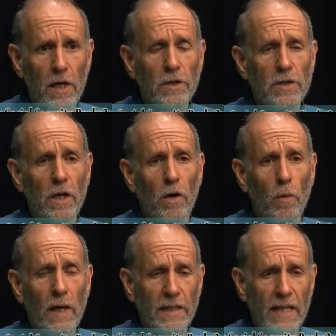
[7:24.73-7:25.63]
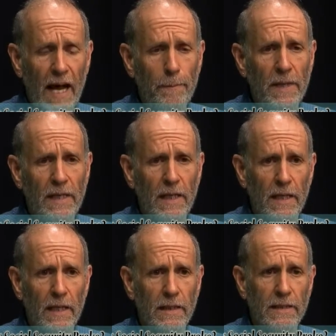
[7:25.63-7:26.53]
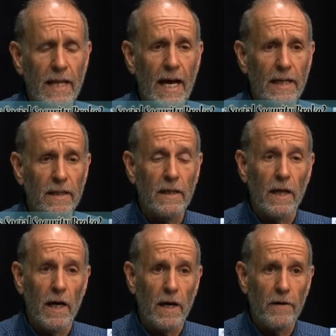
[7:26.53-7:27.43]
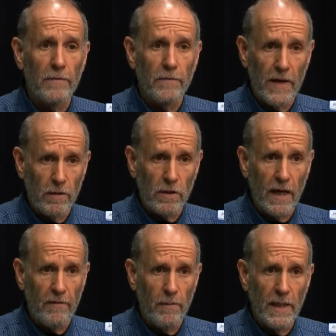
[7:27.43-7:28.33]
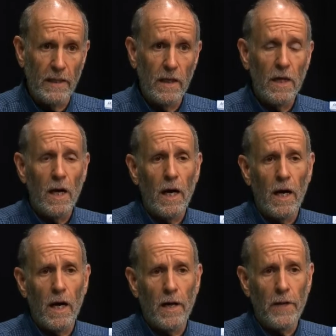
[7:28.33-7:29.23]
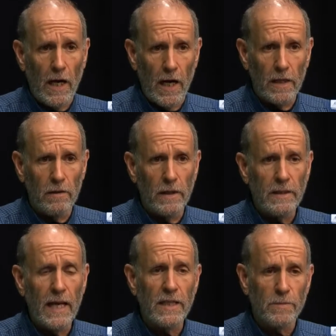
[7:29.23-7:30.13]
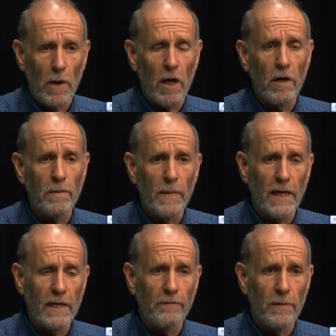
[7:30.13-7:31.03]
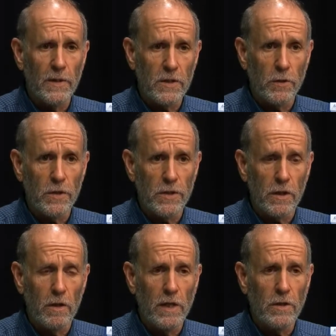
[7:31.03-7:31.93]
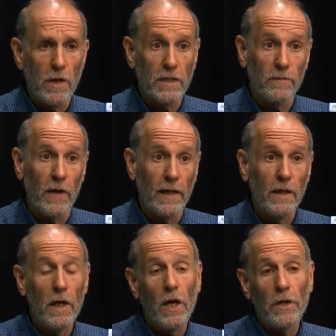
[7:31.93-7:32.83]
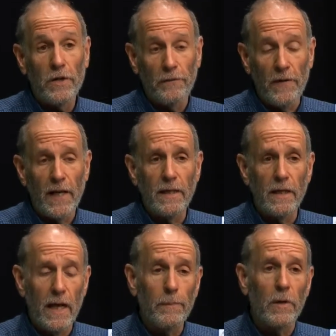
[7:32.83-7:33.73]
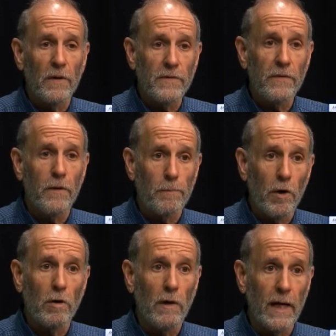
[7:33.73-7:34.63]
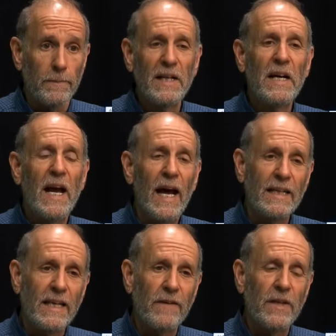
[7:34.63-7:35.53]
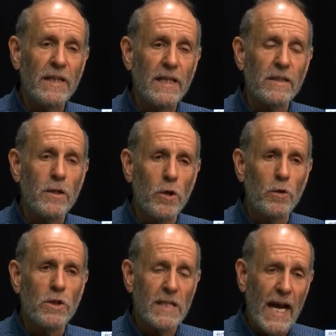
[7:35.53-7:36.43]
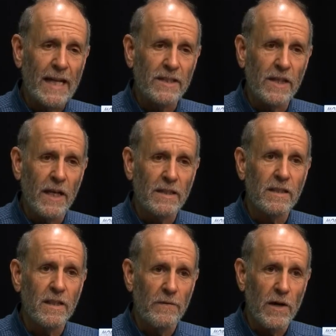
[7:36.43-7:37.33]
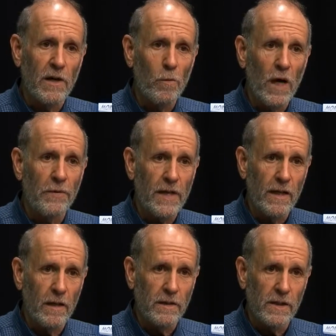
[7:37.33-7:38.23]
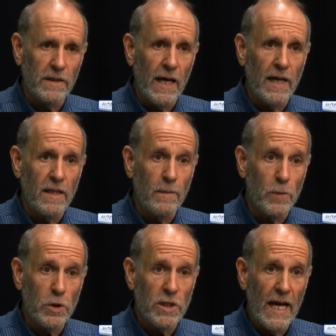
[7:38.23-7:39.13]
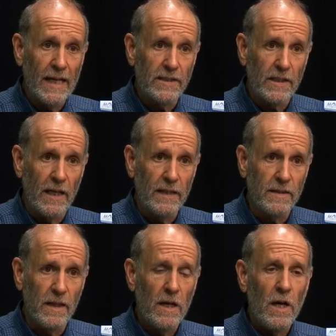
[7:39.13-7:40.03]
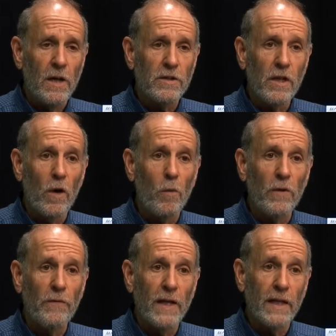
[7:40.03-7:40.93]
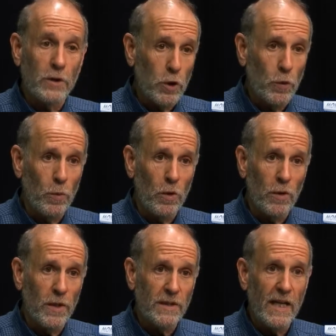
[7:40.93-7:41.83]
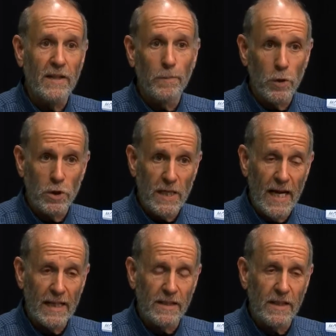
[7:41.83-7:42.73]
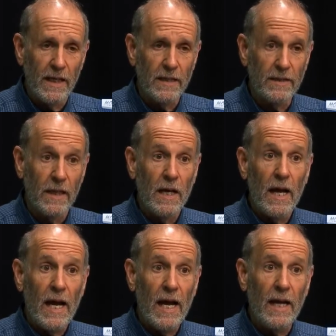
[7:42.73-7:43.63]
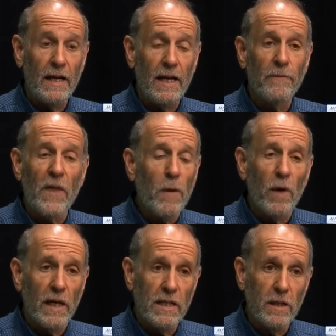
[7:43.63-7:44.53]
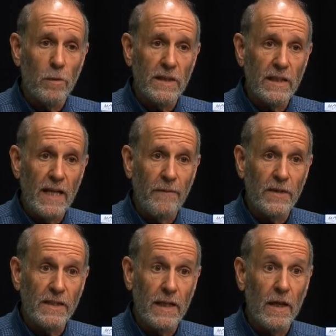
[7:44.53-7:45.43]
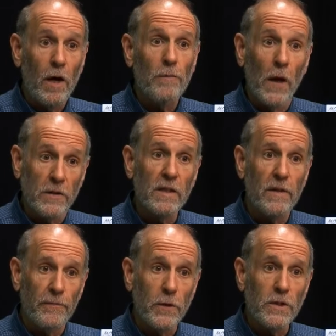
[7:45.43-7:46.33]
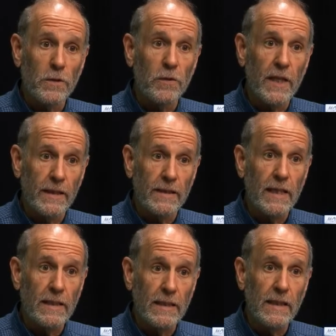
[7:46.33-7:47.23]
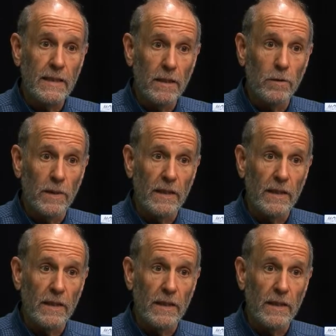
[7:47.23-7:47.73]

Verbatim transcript: So what has happened is that the federal government, uh, the Congress, has borrowed money from the Social Security Trust Fund to fund a number of different programs. And given these huge tax cuts to the very wealthy in our society, the Bush tax cuts. So we're funding two wars and the Bush tax cuts. And if they want to deal with the deficit, those are the first two things they need to deal with